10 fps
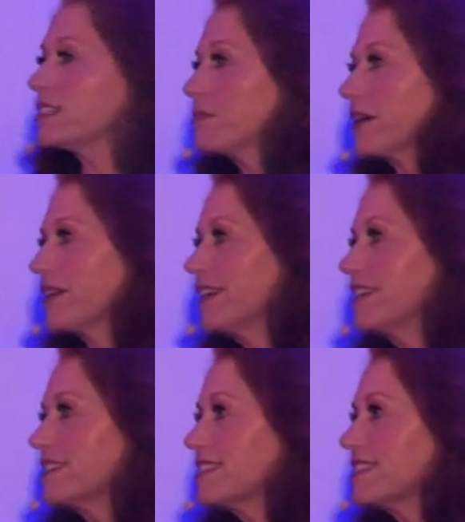
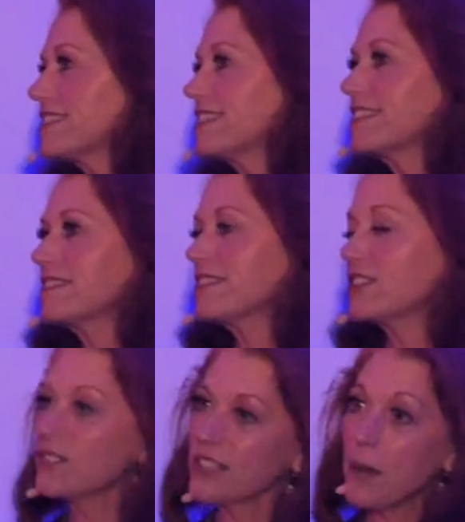experience
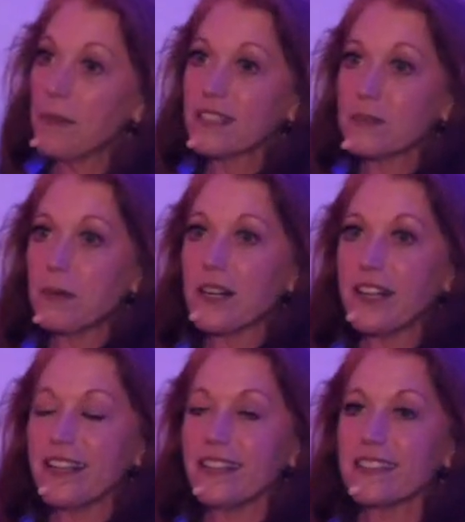to some
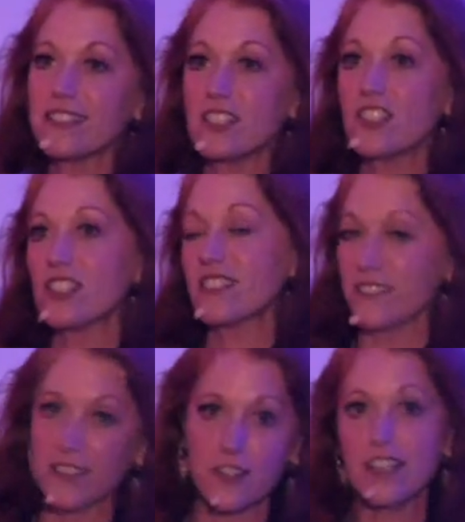experience to just
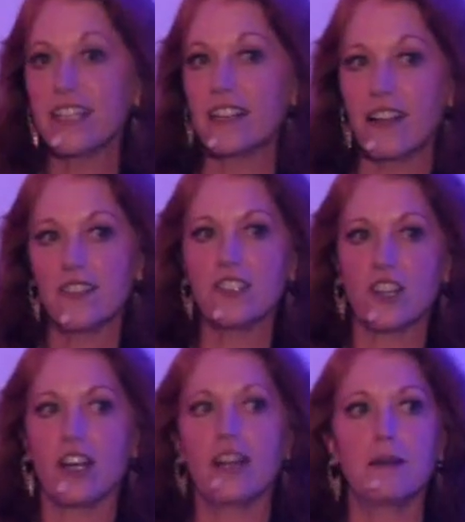learning it on the
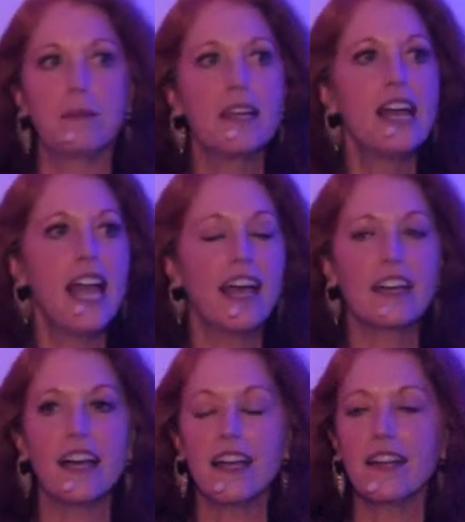job.
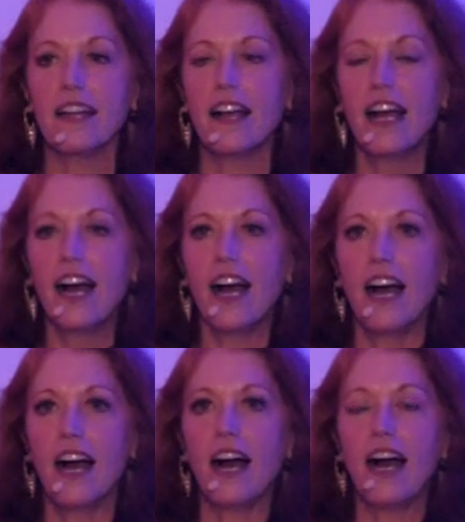And I,
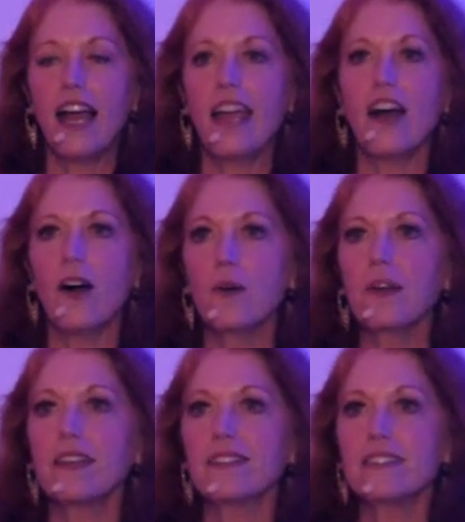I
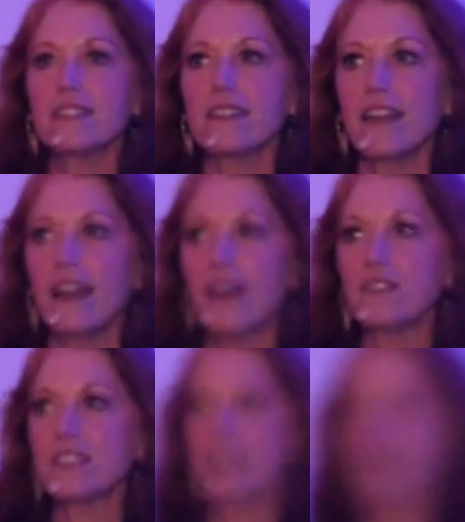always have
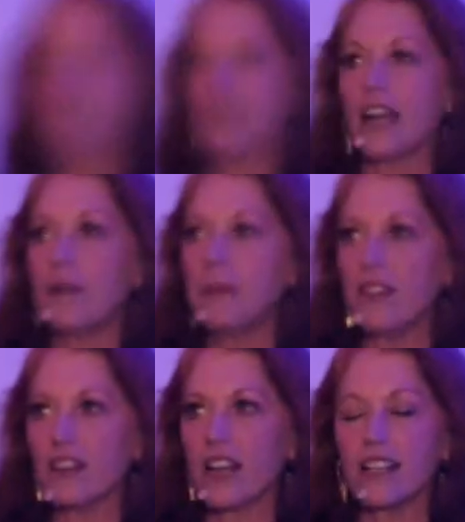said that I'm
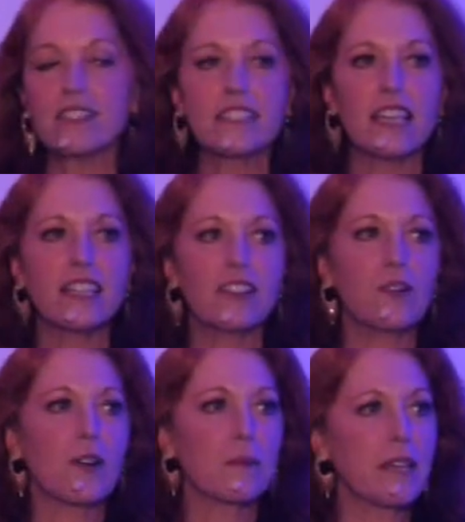either going to sink
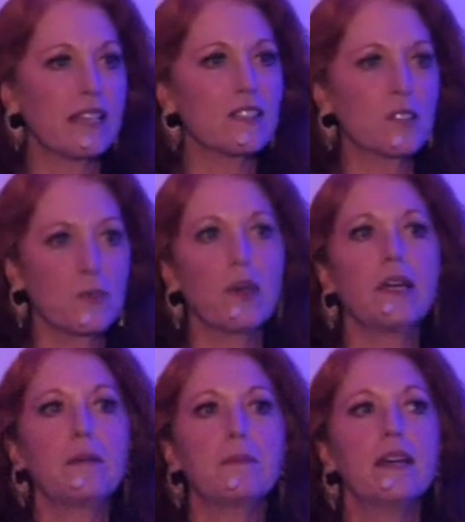or I'm going to
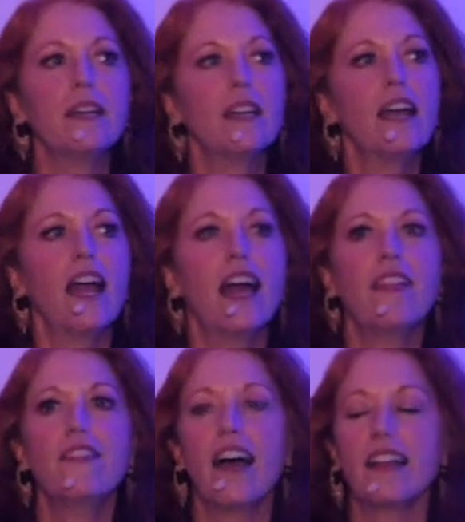swim,
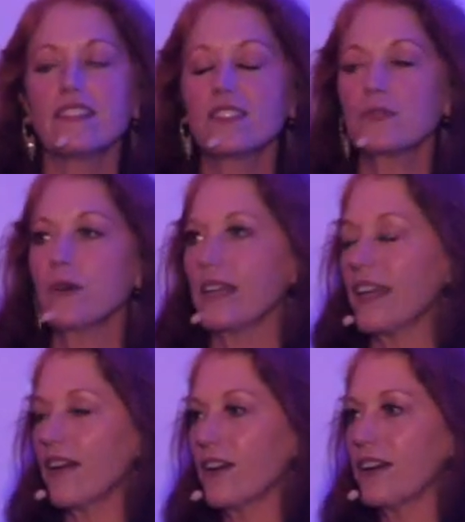and that's what
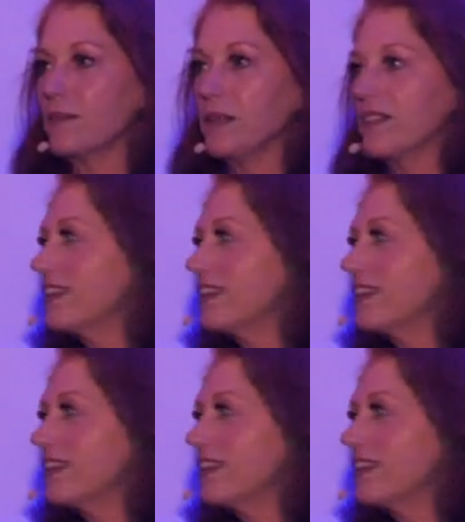carried me.